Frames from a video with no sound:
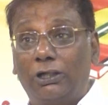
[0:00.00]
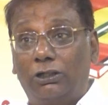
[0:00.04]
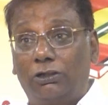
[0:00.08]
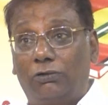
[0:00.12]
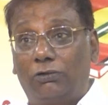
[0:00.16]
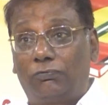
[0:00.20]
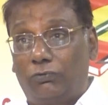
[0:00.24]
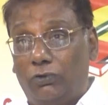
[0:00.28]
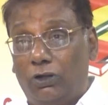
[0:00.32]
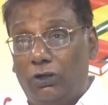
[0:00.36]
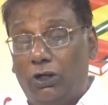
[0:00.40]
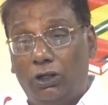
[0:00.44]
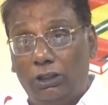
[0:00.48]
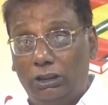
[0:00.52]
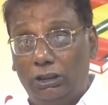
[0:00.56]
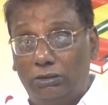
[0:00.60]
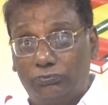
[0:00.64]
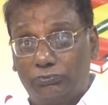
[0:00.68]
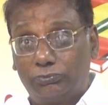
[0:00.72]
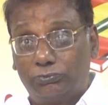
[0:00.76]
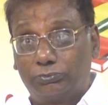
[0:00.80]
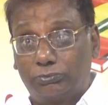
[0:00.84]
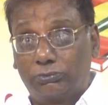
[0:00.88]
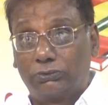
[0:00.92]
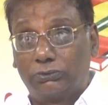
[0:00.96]
are
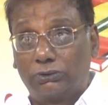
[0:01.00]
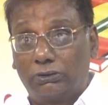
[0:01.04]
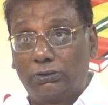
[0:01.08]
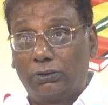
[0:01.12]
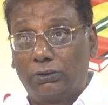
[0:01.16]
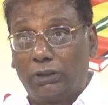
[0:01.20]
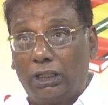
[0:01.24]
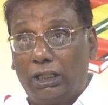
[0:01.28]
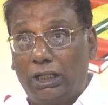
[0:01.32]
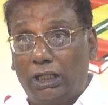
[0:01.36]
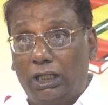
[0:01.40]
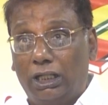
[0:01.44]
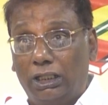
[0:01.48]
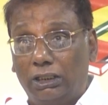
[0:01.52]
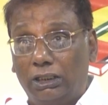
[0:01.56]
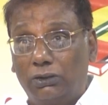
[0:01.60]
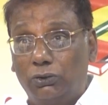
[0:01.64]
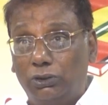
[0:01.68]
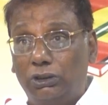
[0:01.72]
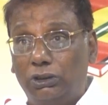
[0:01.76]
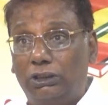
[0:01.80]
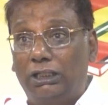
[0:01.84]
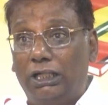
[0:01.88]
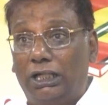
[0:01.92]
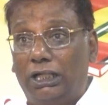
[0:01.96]
all
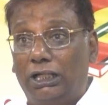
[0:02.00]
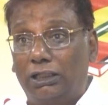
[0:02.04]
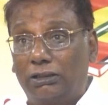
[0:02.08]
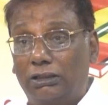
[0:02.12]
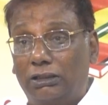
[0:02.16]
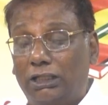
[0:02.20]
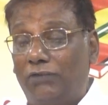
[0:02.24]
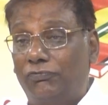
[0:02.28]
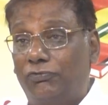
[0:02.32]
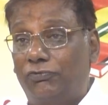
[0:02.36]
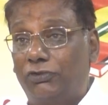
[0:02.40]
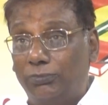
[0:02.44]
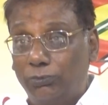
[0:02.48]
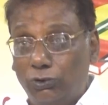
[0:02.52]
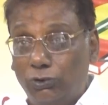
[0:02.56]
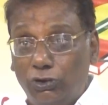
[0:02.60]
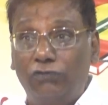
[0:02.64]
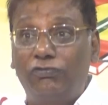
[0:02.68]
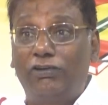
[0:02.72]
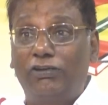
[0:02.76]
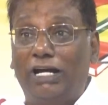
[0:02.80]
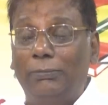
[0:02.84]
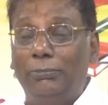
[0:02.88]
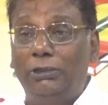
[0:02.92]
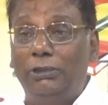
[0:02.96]
come from
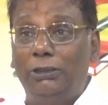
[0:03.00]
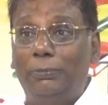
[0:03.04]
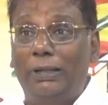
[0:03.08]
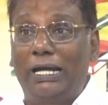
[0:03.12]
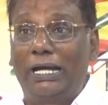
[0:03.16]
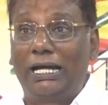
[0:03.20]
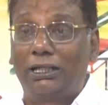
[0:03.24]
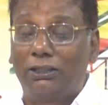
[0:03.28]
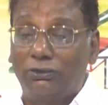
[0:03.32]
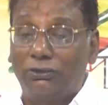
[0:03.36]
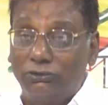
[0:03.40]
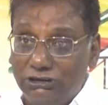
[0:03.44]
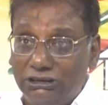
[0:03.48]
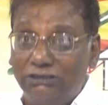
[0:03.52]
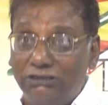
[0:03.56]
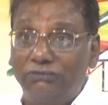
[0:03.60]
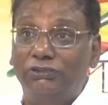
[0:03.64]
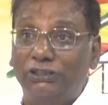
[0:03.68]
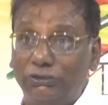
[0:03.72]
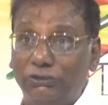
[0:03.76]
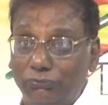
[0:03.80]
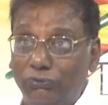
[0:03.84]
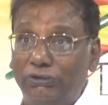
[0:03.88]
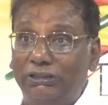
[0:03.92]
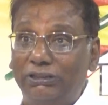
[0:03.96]
good family backgrounds
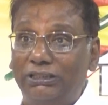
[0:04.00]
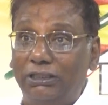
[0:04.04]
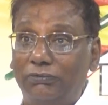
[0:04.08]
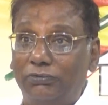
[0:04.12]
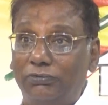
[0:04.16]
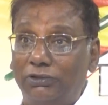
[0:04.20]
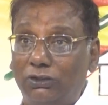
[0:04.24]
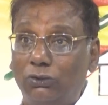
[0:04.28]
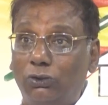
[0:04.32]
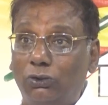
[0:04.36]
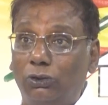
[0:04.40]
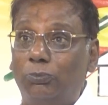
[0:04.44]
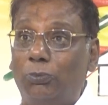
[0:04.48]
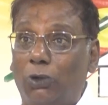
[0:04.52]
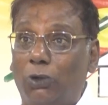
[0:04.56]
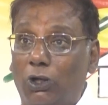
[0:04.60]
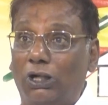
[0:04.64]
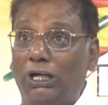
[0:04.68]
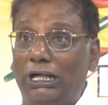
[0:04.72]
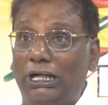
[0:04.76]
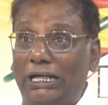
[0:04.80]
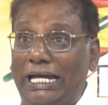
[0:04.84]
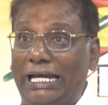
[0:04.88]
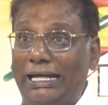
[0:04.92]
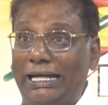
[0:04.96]
and with good
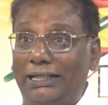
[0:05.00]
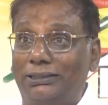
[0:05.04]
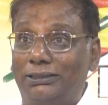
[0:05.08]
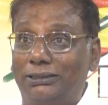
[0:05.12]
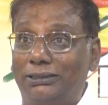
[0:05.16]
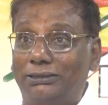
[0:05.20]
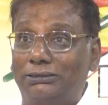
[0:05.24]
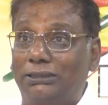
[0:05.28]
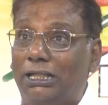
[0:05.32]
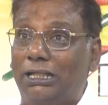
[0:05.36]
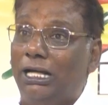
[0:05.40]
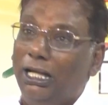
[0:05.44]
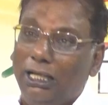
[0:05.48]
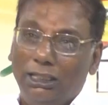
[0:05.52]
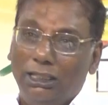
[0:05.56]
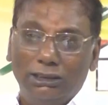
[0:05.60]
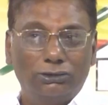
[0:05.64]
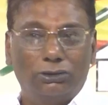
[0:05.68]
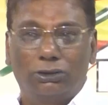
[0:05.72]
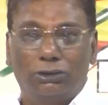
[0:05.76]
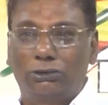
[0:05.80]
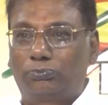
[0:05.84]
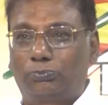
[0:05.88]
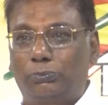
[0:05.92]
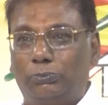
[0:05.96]
moral characters.
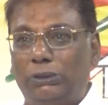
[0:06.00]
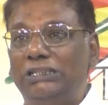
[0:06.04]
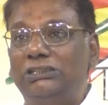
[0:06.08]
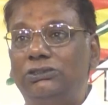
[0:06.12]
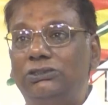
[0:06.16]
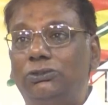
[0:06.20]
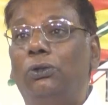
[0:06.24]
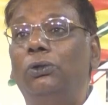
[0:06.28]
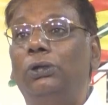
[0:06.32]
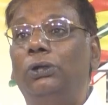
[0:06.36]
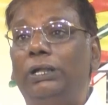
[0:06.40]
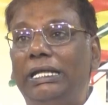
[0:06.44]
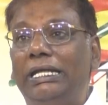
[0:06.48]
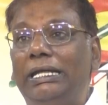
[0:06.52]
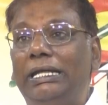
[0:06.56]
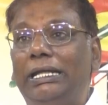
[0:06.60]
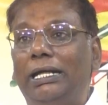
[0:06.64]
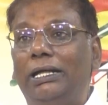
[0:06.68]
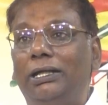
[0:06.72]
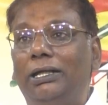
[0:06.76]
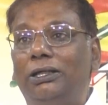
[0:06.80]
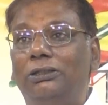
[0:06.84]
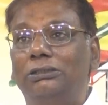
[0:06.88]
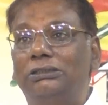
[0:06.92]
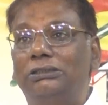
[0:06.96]
So please don't
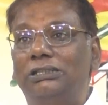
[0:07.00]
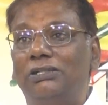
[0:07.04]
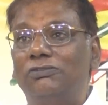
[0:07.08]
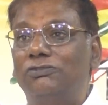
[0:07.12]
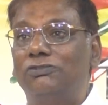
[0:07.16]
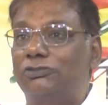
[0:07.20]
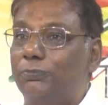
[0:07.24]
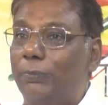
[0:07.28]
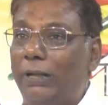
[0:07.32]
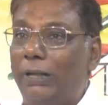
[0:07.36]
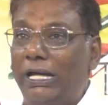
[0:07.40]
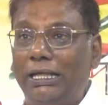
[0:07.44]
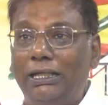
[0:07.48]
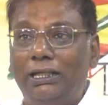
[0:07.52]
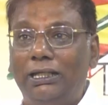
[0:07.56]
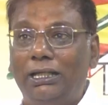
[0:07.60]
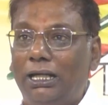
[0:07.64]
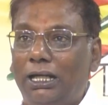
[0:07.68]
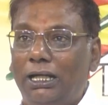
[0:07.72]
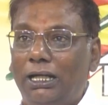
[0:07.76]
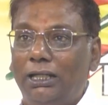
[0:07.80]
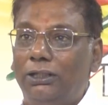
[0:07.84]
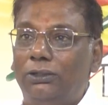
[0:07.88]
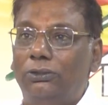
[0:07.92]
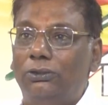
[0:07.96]
degrade yourselves by,
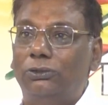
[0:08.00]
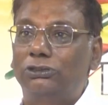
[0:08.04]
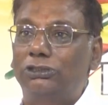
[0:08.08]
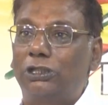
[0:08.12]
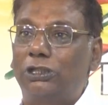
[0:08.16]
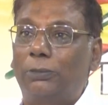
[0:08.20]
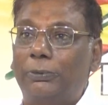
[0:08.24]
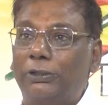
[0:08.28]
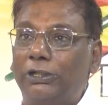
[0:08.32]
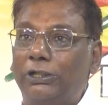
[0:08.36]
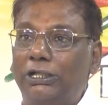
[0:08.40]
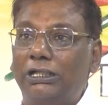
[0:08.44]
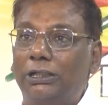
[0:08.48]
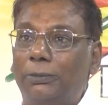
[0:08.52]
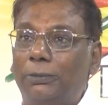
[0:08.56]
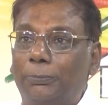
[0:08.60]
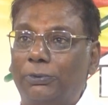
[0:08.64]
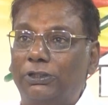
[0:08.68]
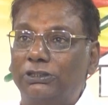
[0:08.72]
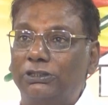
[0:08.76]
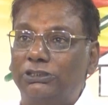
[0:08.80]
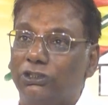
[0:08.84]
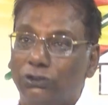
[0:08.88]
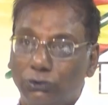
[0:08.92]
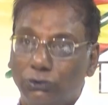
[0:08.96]
supporting a
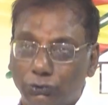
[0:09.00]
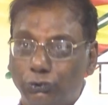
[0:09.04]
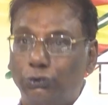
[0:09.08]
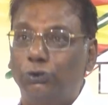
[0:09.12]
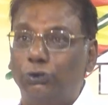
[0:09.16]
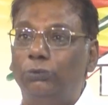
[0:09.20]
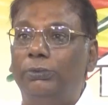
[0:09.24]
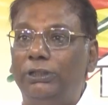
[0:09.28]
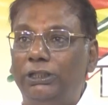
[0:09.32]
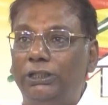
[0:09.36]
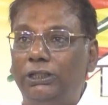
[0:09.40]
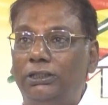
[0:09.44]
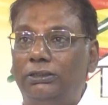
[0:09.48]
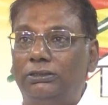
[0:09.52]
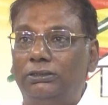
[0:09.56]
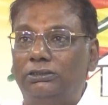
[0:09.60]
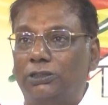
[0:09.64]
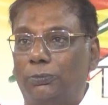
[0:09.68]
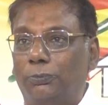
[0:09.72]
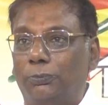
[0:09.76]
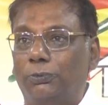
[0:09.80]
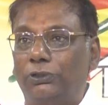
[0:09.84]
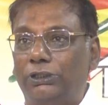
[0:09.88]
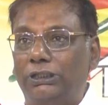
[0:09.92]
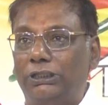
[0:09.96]
person you shouldn't be
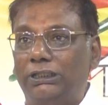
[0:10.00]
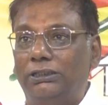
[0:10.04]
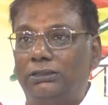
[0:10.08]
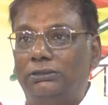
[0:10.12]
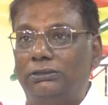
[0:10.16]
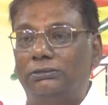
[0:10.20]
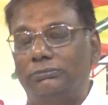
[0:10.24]
supporting.